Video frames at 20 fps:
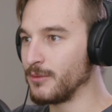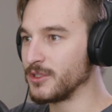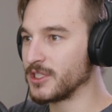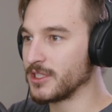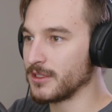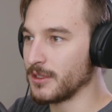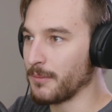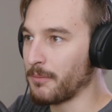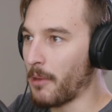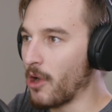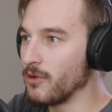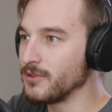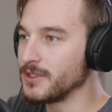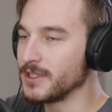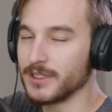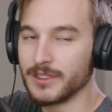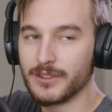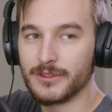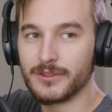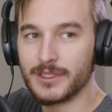It was
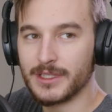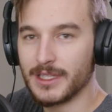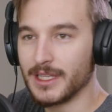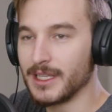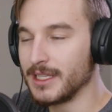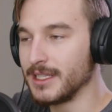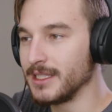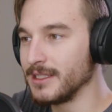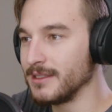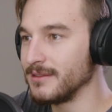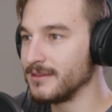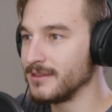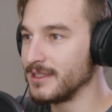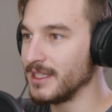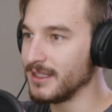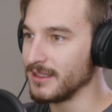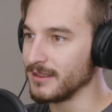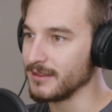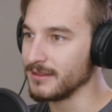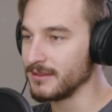supposed to, and then it
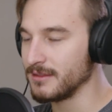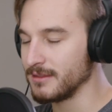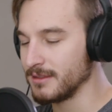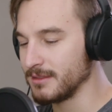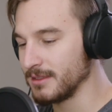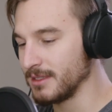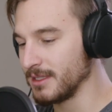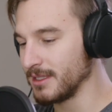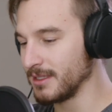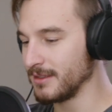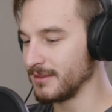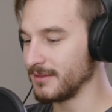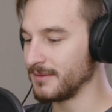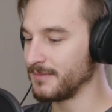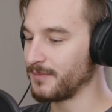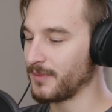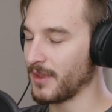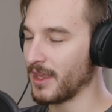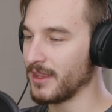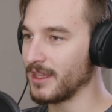didn't.
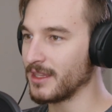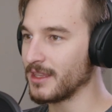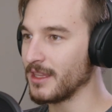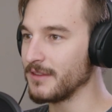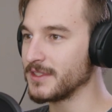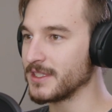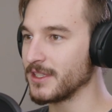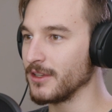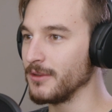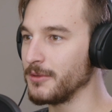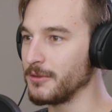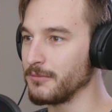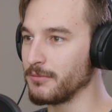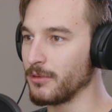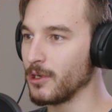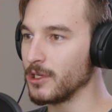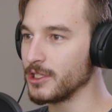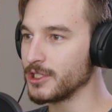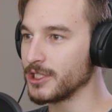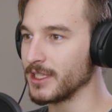I think they've still been
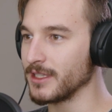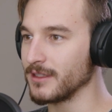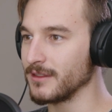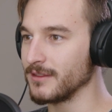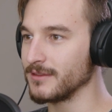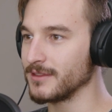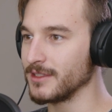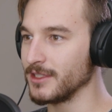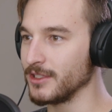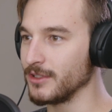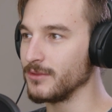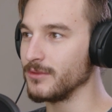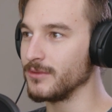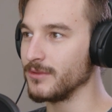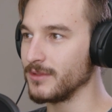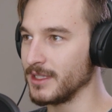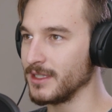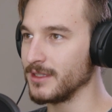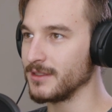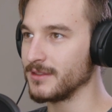pushing to
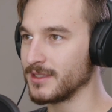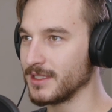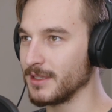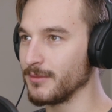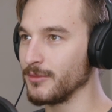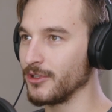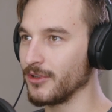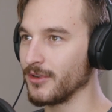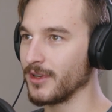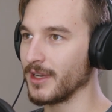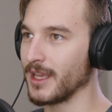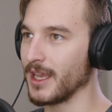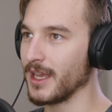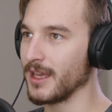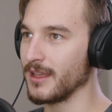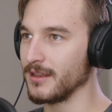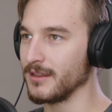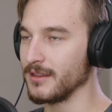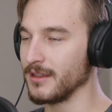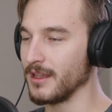do it similar
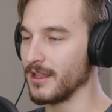again,